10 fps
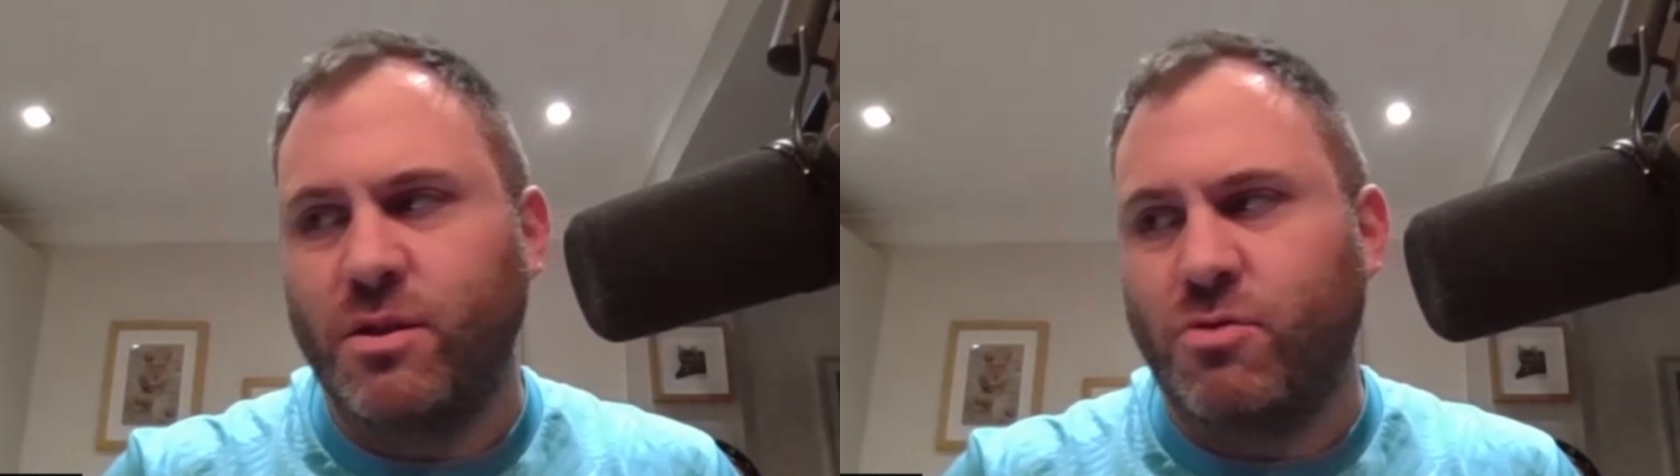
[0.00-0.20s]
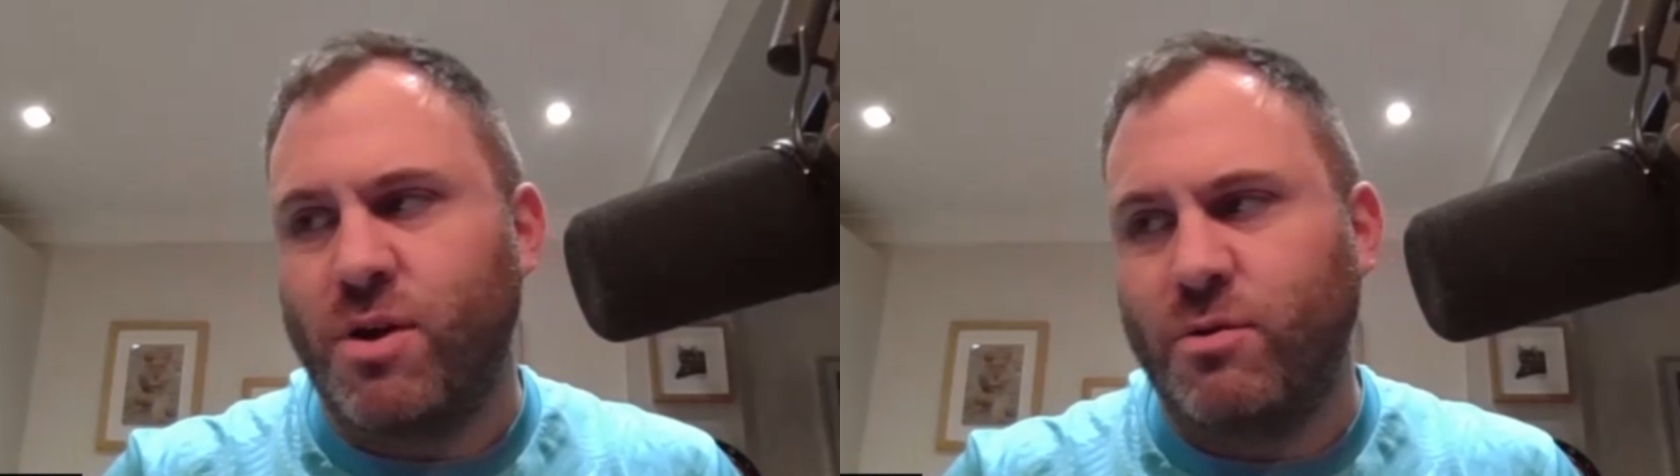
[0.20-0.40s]

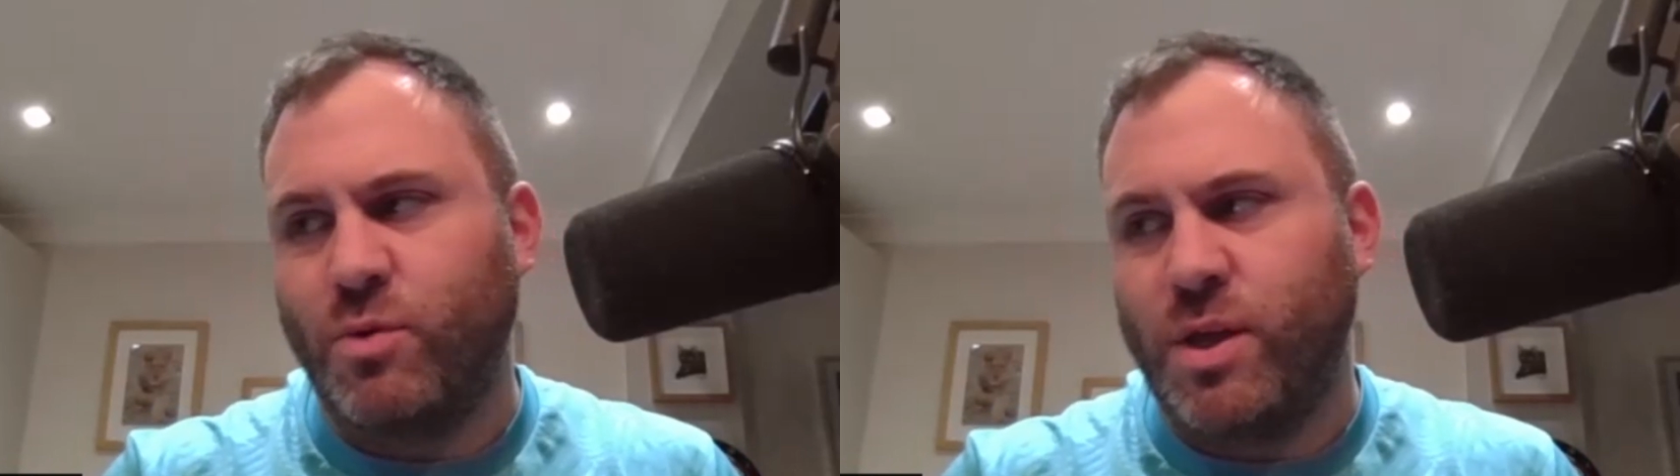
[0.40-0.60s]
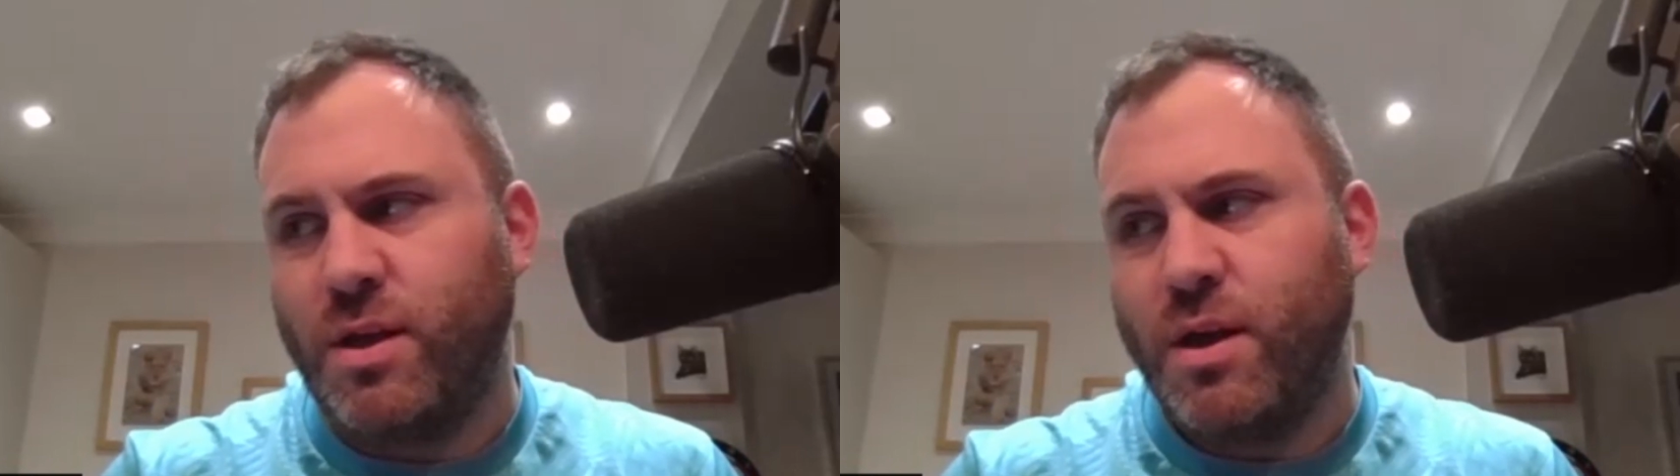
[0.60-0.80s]
ground
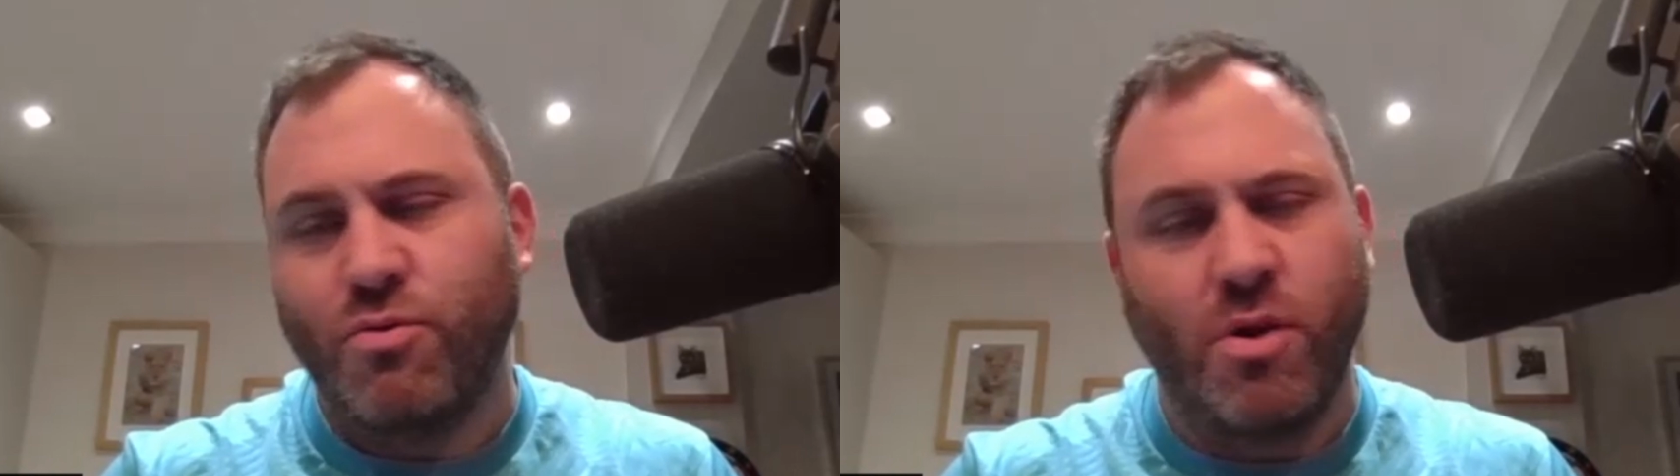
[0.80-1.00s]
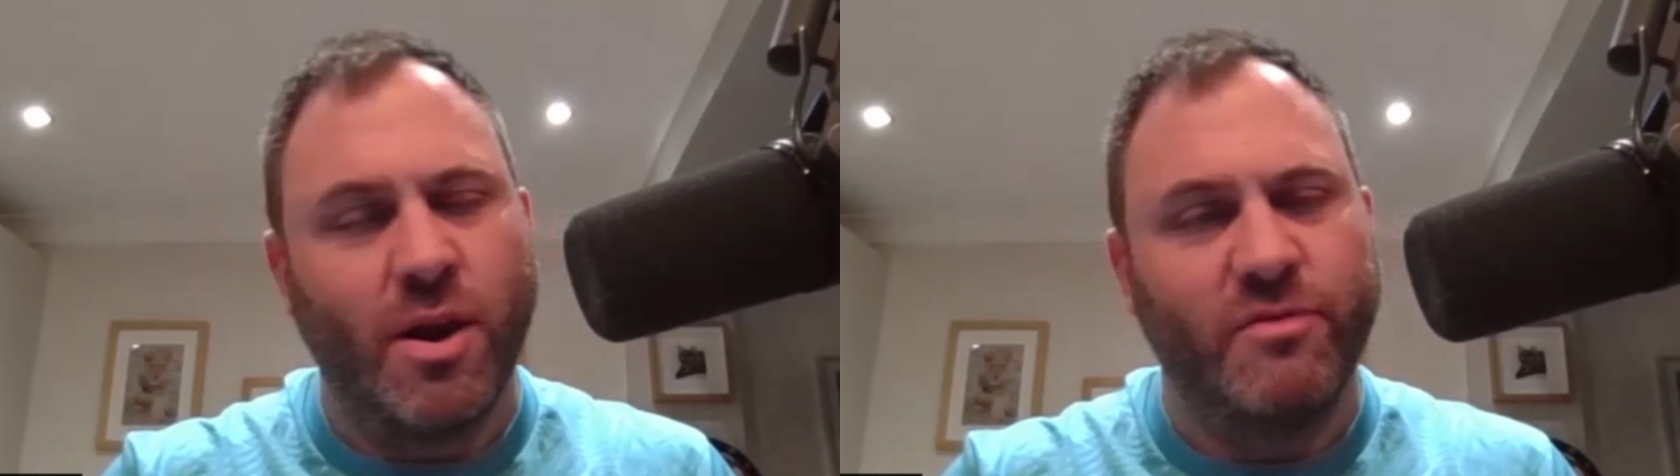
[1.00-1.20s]
where you get
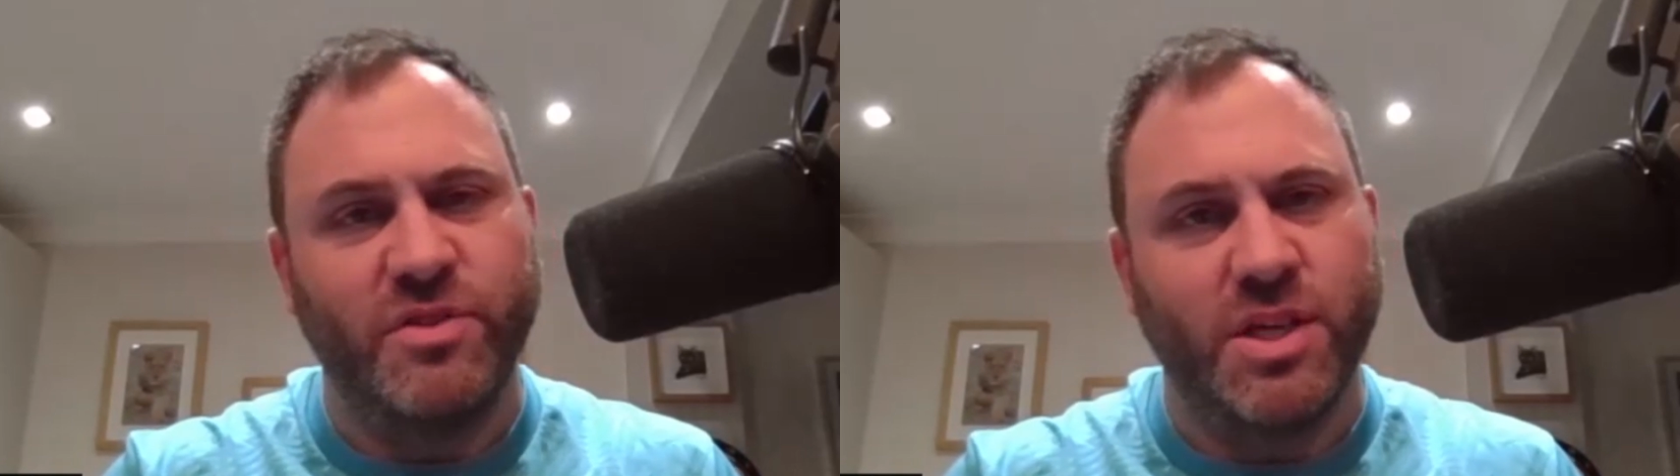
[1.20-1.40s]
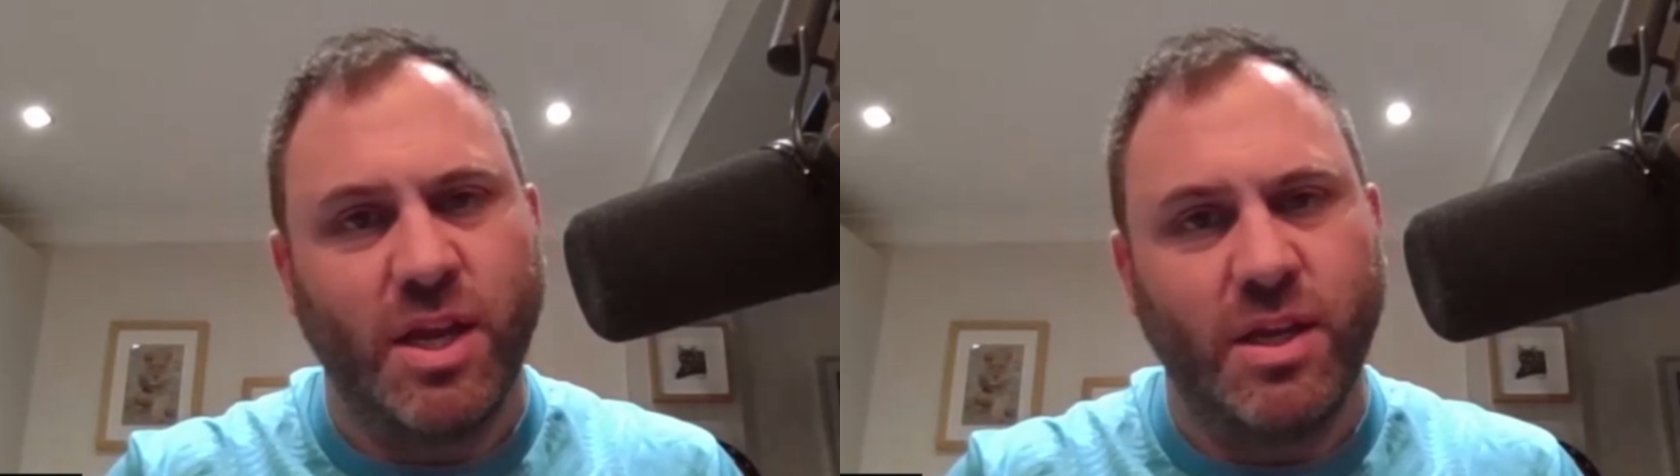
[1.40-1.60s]
thrown out for
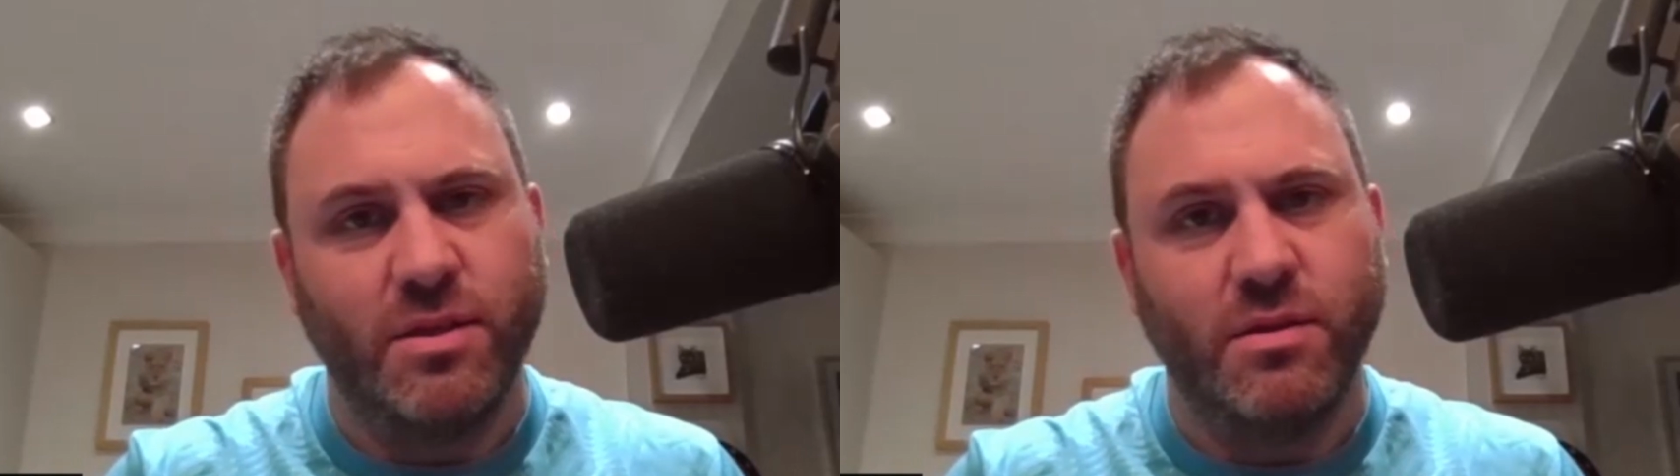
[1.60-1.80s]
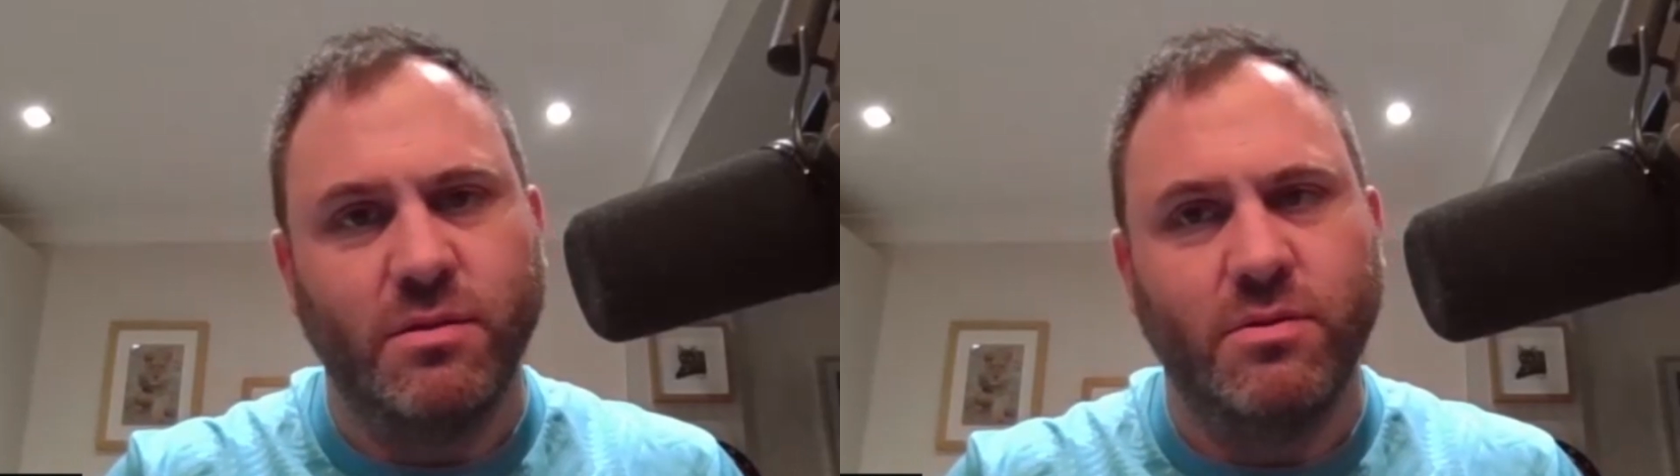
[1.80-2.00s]
sneezing.